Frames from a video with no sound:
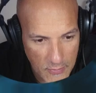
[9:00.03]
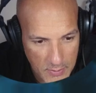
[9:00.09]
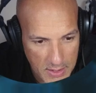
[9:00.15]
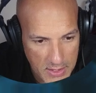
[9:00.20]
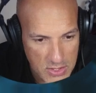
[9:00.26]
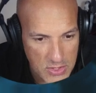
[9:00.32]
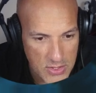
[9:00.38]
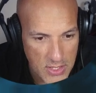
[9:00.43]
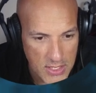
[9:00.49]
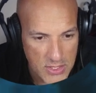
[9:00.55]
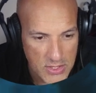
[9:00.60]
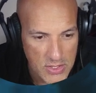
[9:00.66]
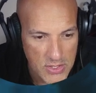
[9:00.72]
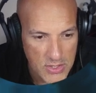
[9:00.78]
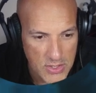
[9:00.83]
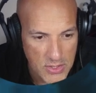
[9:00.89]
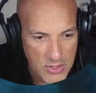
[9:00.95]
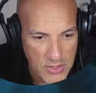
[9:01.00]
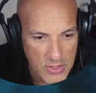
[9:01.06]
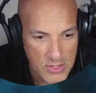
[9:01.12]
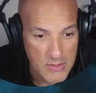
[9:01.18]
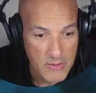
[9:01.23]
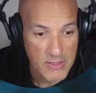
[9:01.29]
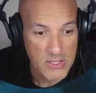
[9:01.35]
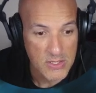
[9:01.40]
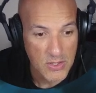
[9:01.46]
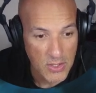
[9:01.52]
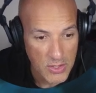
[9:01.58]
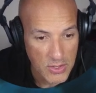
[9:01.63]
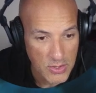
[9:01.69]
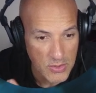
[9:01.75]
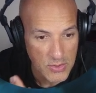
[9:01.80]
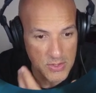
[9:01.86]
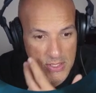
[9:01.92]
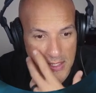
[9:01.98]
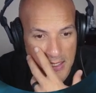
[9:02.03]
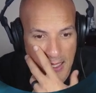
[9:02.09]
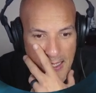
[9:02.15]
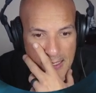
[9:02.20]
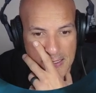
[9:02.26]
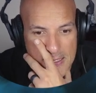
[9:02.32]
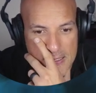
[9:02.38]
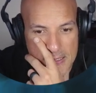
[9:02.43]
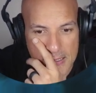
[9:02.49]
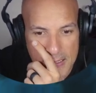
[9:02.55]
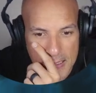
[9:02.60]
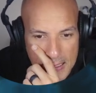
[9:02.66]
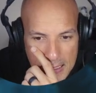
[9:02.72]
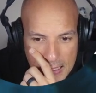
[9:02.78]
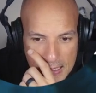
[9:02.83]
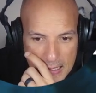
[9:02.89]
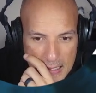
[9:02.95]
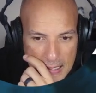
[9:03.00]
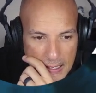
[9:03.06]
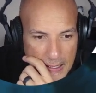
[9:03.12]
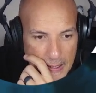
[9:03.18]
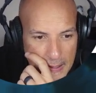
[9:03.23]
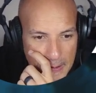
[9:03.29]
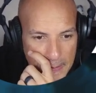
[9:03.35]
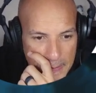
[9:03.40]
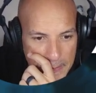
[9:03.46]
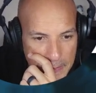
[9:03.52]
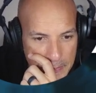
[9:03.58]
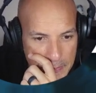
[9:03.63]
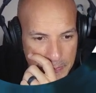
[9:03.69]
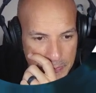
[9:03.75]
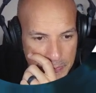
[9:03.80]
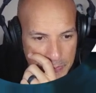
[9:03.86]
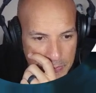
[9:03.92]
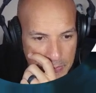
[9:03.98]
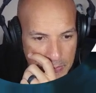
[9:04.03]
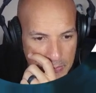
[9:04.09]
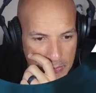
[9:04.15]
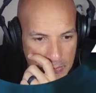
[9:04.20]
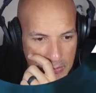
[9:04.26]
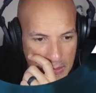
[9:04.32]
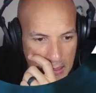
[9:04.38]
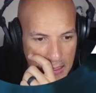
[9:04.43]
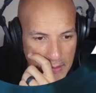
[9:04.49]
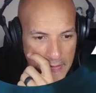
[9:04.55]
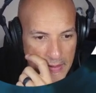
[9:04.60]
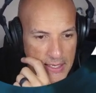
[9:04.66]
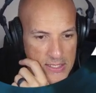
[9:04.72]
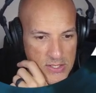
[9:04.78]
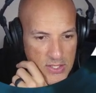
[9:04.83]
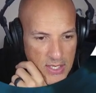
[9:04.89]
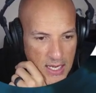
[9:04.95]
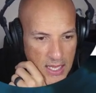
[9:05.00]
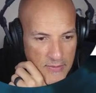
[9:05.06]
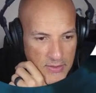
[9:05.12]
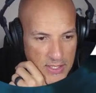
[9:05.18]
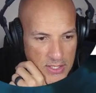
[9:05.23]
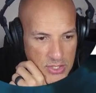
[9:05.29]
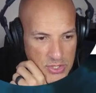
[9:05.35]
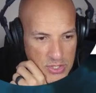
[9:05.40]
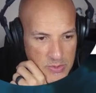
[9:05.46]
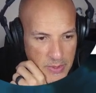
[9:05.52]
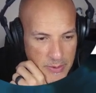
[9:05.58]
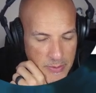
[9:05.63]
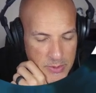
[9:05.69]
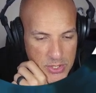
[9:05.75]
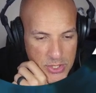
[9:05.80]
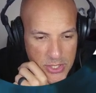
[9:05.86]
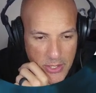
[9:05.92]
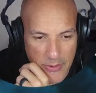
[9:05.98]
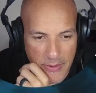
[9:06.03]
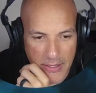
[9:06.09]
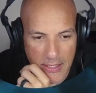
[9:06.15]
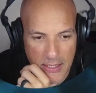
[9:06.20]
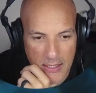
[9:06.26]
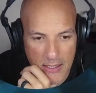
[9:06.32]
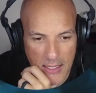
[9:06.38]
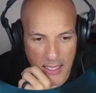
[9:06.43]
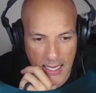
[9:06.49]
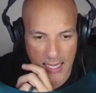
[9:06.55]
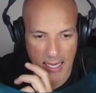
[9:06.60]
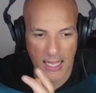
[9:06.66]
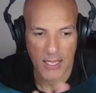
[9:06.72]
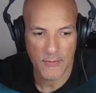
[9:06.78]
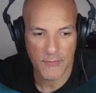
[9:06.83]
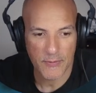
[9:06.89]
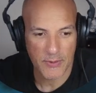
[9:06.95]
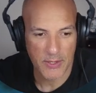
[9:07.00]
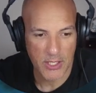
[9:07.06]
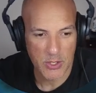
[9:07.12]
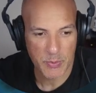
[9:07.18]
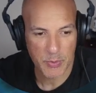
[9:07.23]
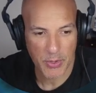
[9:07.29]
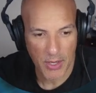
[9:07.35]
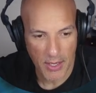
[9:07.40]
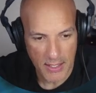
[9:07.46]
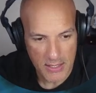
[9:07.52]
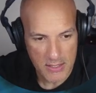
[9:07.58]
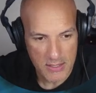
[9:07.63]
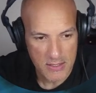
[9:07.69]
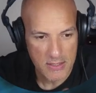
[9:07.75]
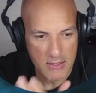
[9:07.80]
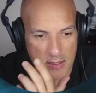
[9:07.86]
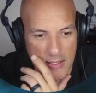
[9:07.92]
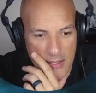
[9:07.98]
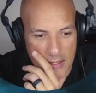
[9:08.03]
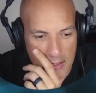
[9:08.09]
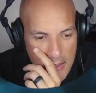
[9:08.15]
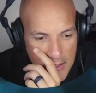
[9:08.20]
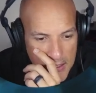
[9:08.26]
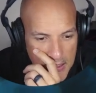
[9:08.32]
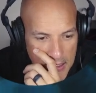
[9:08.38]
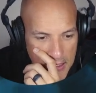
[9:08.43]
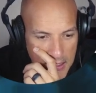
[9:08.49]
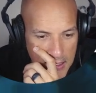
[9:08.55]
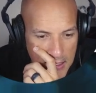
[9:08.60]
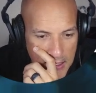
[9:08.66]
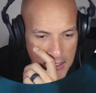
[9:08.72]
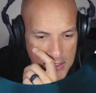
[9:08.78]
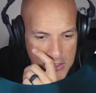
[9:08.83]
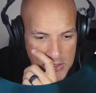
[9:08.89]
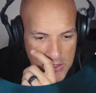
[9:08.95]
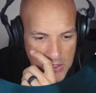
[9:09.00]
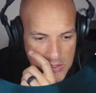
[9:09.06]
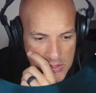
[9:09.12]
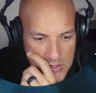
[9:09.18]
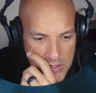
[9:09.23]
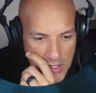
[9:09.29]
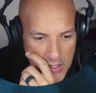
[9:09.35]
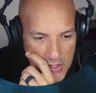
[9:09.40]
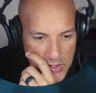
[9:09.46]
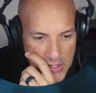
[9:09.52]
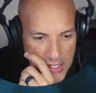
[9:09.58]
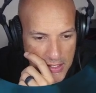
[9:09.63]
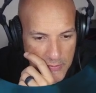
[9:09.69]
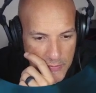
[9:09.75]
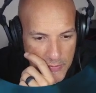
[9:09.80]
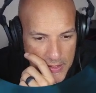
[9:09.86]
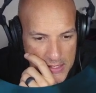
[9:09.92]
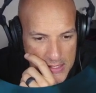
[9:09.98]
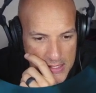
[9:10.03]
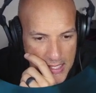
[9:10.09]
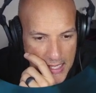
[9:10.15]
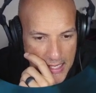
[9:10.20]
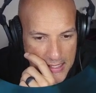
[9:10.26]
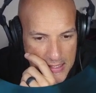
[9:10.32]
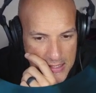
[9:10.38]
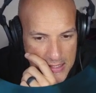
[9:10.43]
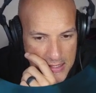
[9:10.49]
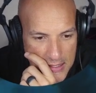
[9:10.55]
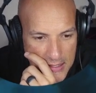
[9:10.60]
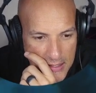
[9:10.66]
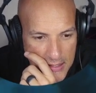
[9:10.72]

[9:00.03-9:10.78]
me instructions to use, so I started using that. And then I started having issues where it was showing NA for each price. So it started trying to fix that.